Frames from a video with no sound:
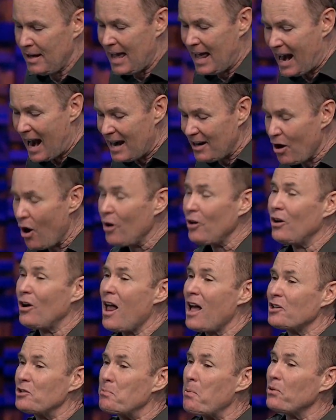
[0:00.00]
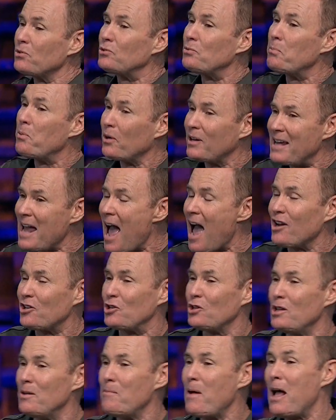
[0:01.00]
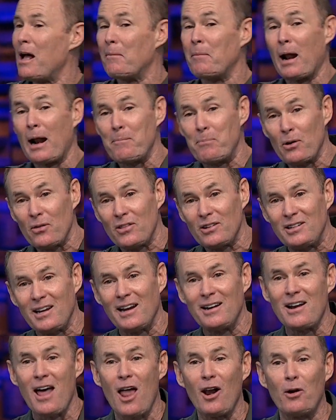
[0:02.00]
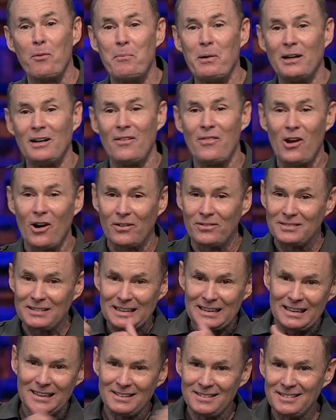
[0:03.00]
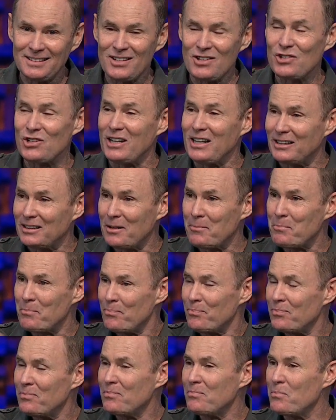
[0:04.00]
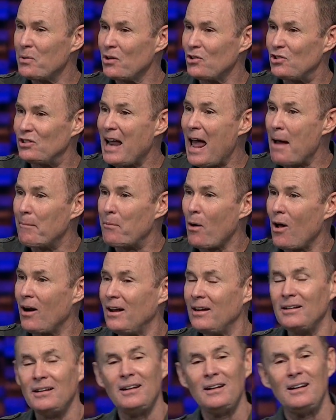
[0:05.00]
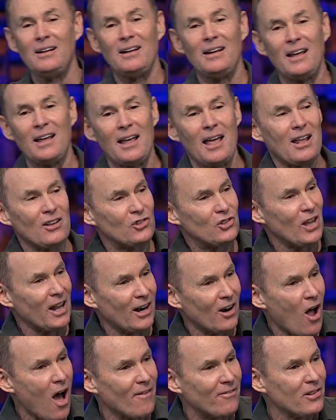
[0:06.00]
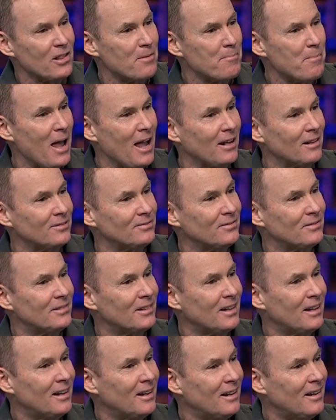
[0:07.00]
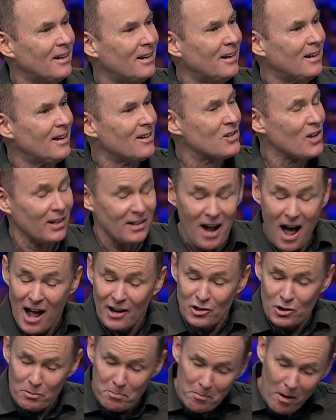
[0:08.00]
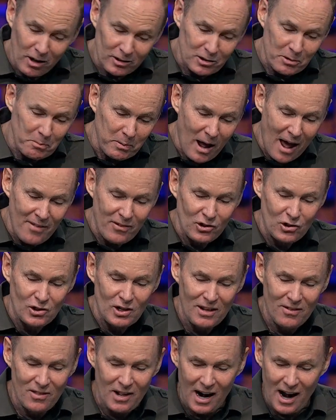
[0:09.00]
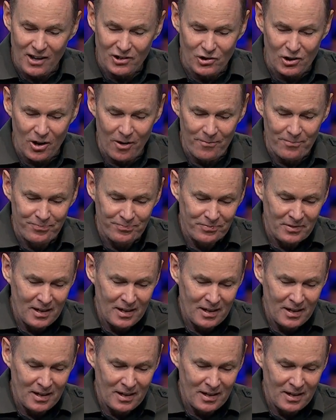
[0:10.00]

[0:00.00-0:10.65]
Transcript: And I know you're not supposed to put cash in the mail, but I put the $10 bill in there, sealed it, put a stamp on it, sent it off in the mail. I said, God, you multiply the seed that I sow.